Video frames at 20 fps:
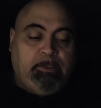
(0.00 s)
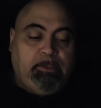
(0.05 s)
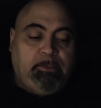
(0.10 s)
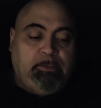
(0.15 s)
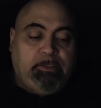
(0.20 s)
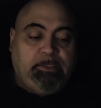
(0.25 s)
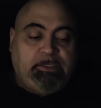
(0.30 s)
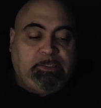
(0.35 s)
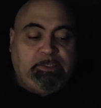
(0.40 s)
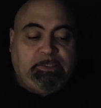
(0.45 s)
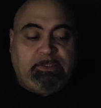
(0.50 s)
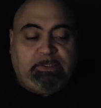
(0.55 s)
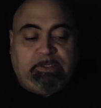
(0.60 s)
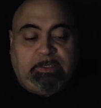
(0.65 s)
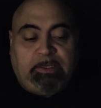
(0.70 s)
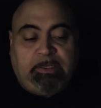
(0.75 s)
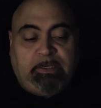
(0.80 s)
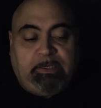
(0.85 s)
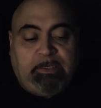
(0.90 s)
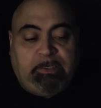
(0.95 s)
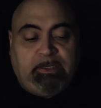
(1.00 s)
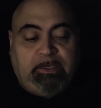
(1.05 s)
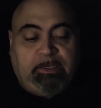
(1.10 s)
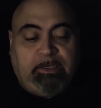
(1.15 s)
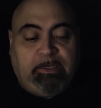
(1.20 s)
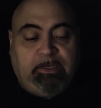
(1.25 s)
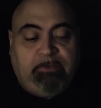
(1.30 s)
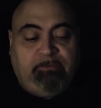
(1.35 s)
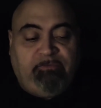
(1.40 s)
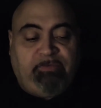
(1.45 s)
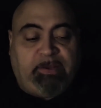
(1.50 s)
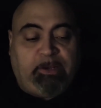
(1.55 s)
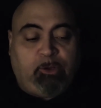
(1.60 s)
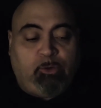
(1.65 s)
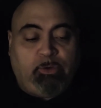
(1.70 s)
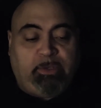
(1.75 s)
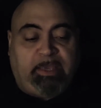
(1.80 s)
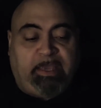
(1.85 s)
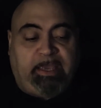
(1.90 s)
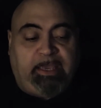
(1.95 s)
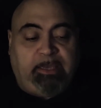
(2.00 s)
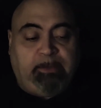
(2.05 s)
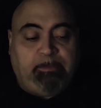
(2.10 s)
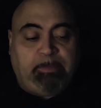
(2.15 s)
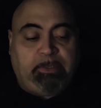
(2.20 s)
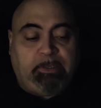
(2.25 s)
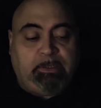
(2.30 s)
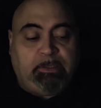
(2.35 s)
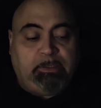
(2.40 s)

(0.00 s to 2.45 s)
This fellow came